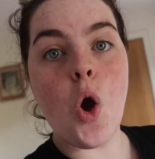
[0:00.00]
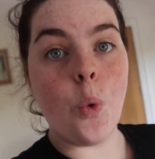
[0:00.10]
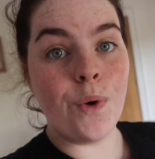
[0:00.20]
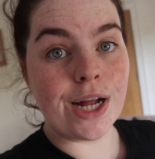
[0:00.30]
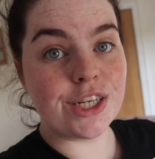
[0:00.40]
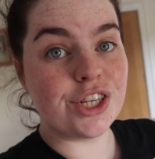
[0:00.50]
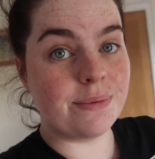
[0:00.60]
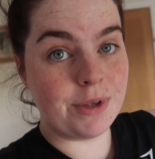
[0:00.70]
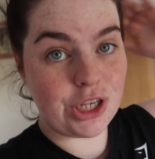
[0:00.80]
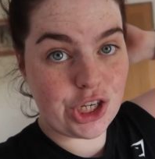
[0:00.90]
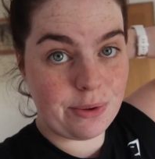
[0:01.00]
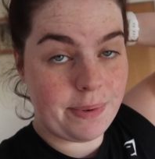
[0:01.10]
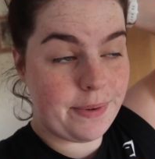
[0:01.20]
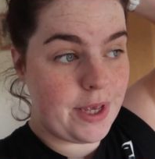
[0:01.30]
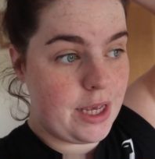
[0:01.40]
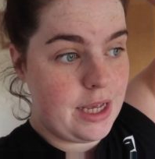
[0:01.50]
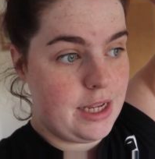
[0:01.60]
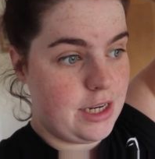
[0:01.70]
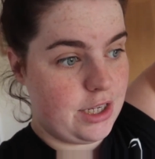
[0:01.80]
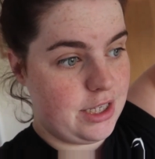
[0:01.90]
watch some YouTube
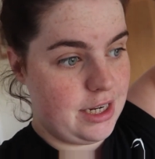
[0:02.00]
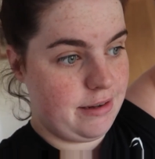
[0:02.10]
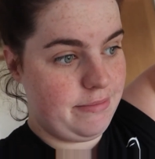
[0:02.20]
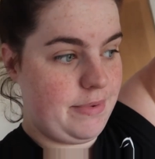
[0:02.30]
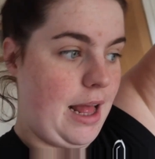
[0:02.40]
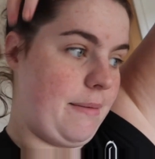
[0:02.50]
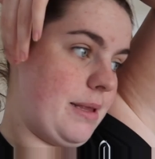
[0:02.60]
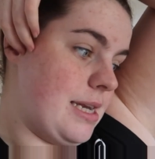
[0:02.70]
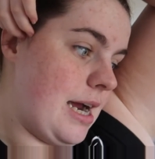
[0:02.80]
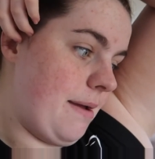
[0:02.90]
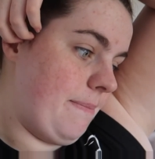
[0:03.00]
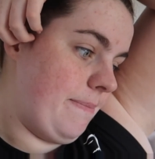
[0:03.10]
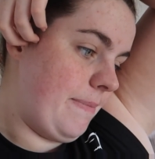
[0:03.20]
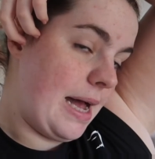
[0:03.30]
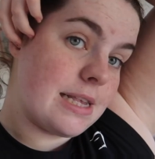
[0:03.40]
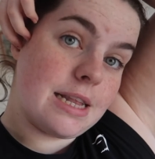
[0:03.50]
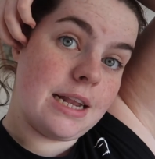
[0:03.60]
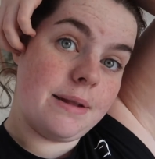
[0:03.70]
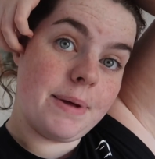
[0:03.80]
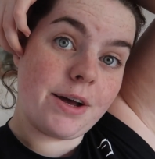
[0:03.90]
just to help the time pass a
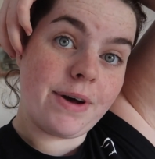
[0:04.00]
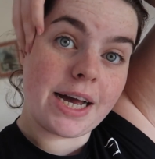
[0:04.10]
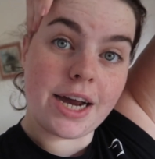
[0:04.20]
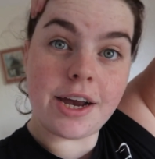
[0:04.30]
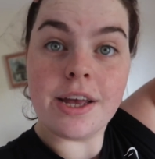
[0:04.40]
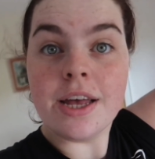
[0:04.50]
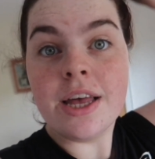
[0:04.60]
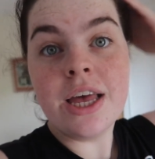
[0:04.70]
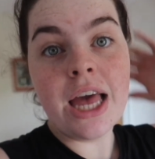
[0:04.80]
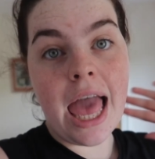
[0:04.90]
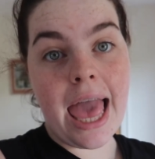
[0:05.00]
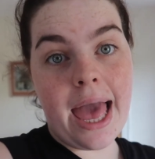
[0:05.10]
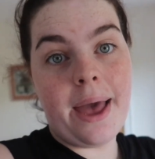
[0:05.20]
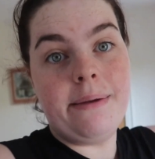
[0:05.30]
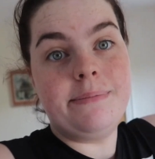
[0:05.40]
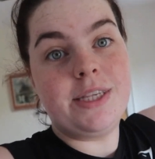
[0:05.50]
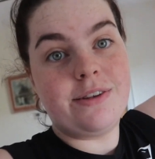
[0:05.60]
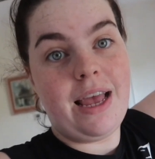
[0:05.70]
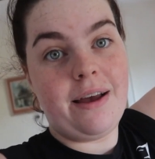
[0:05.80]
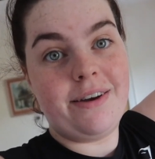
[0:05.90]
little bit quicker. Um, so
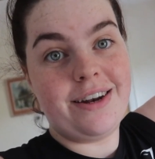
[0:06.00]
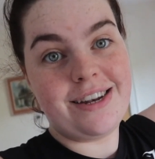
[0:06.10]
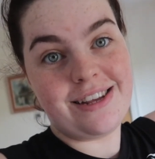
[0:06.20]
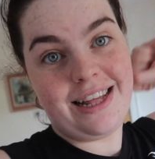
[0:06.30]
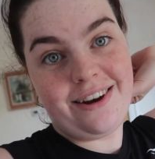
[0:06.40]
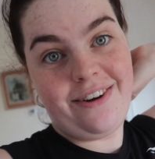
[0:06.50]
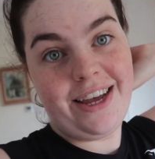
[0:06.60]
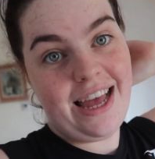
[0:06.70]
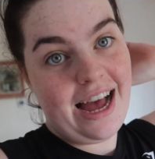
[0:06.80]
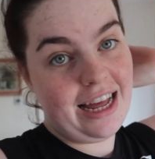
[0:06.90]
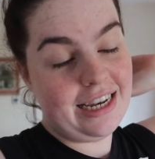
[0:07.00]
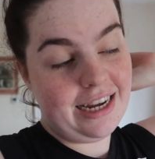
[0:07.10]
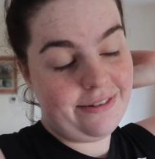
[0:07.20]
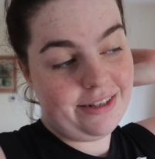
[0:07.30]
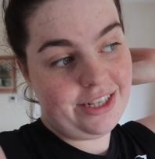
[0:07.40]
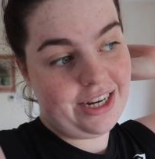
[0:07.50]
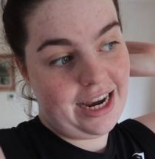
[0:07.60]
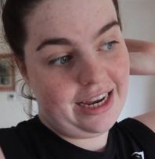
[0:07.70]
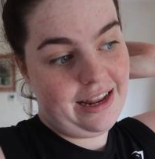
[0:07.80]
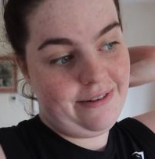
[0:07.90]
yeah, I'm gonna do that now and I will
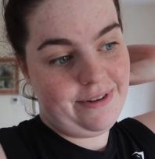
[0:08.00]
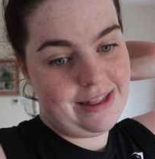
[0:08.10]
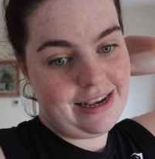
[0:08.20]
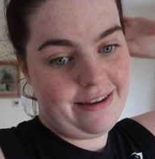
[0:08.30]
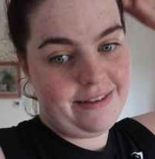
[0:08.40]
check in once I have